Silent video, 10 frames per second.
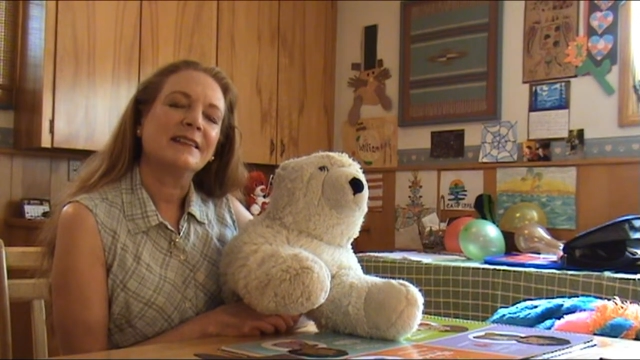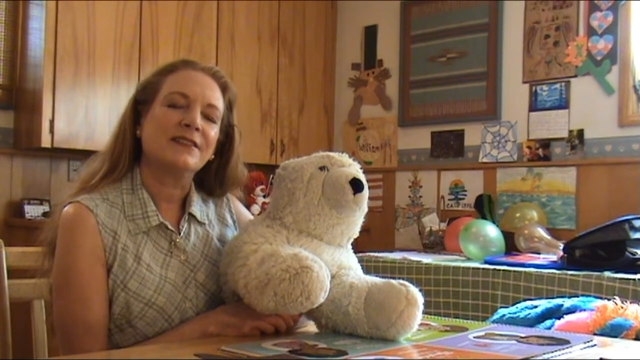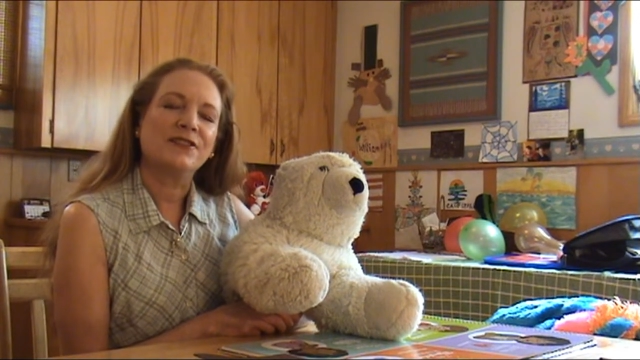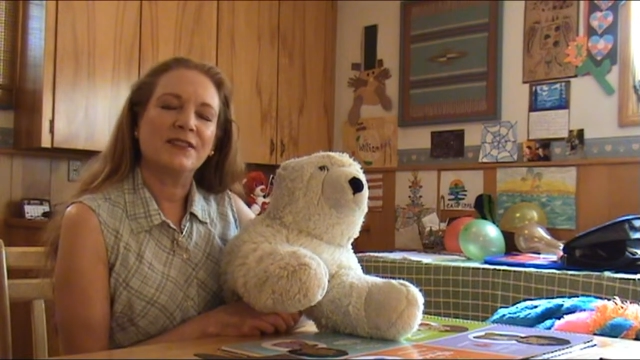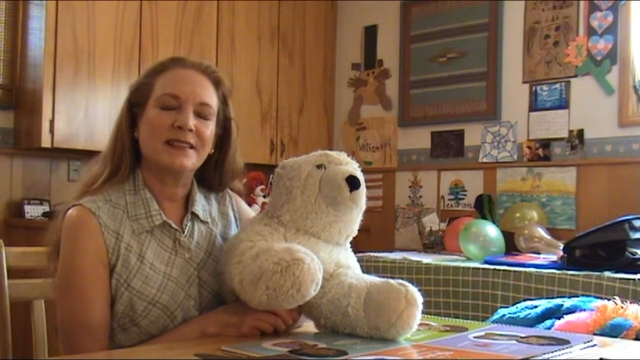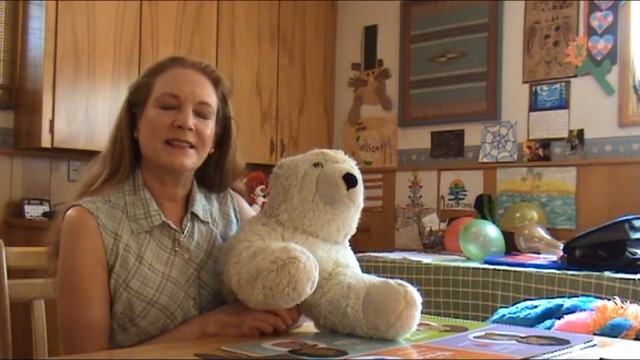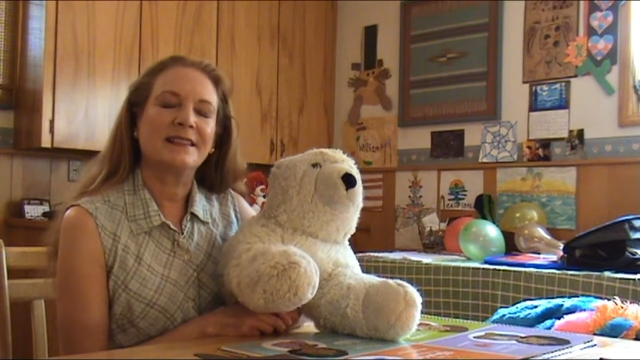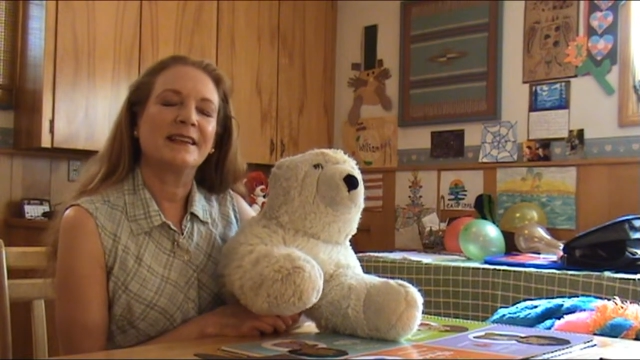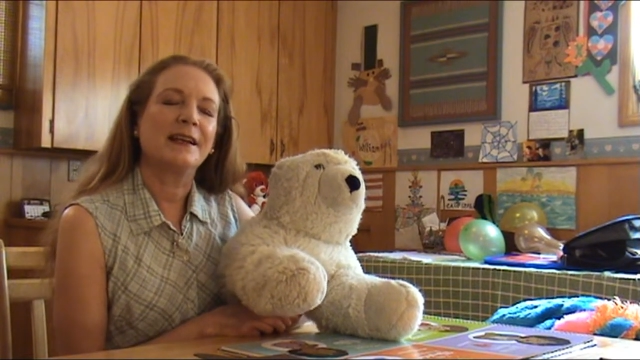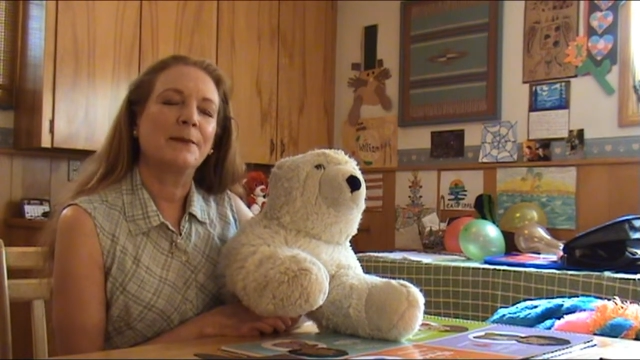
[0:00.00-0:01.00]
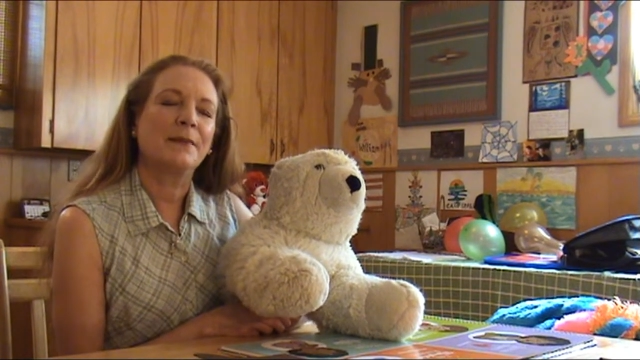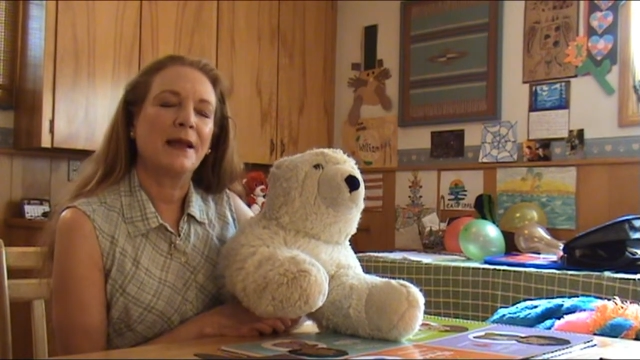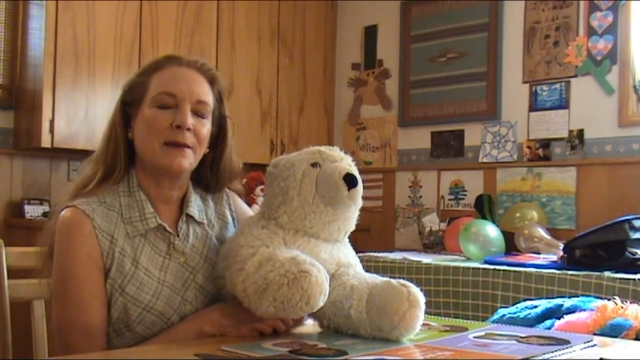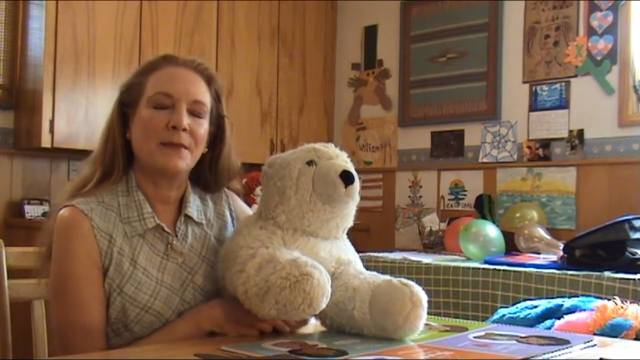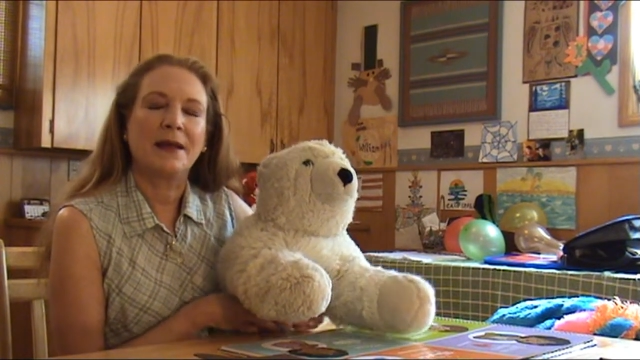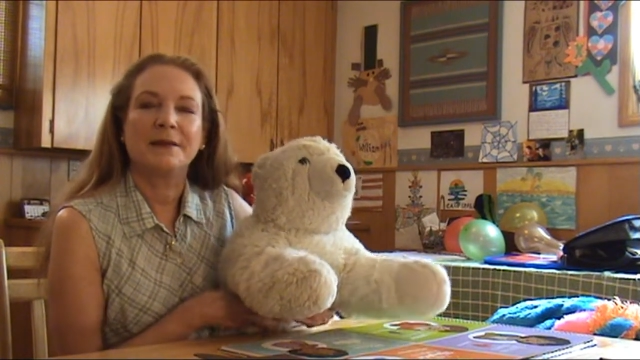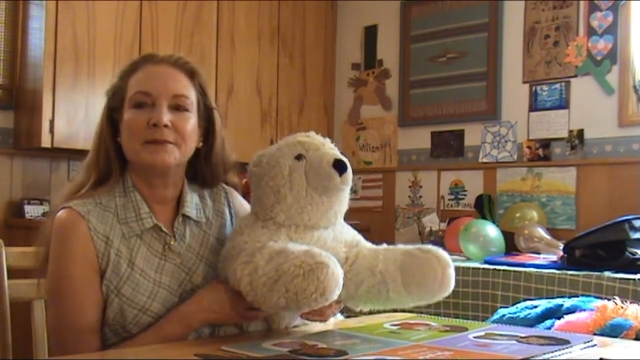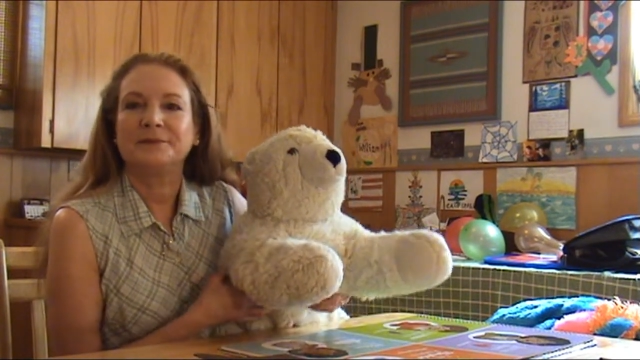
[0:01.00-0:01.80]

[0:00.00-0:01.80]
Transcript: In Jesus' name, amen.